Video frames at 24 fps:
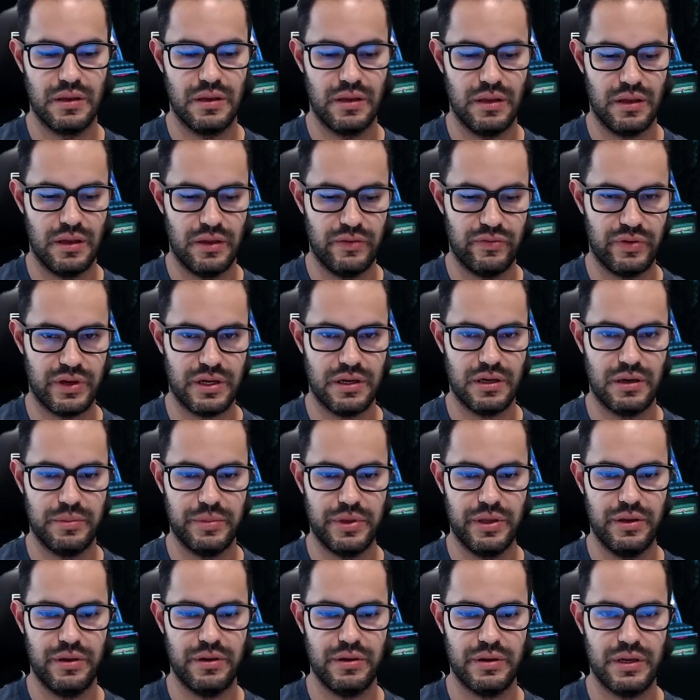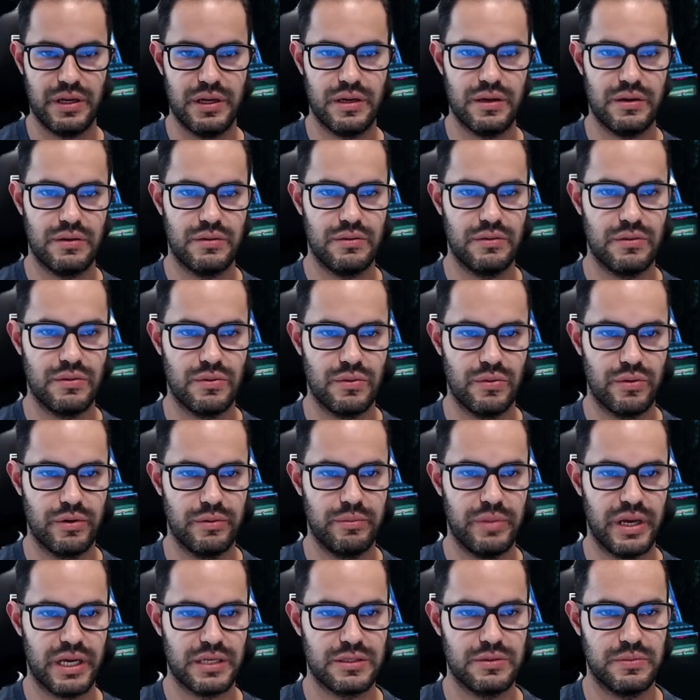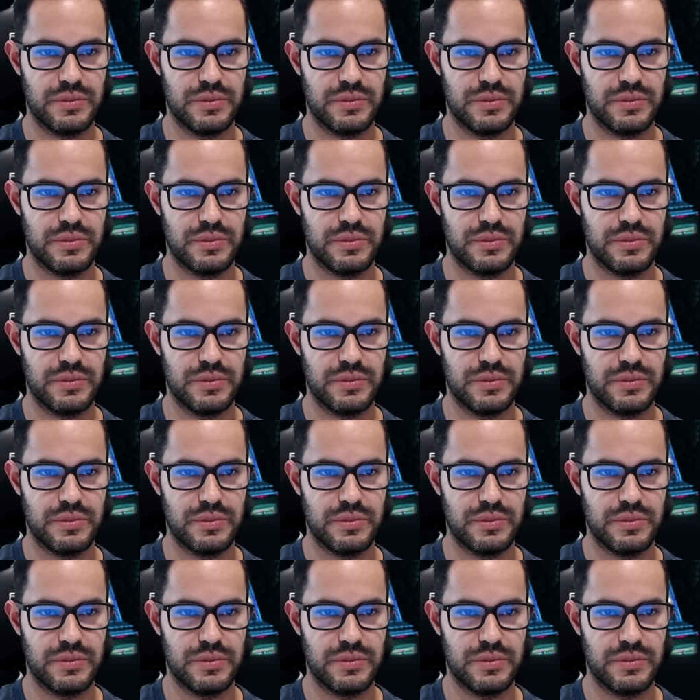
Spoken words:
If I come in here now, going back to my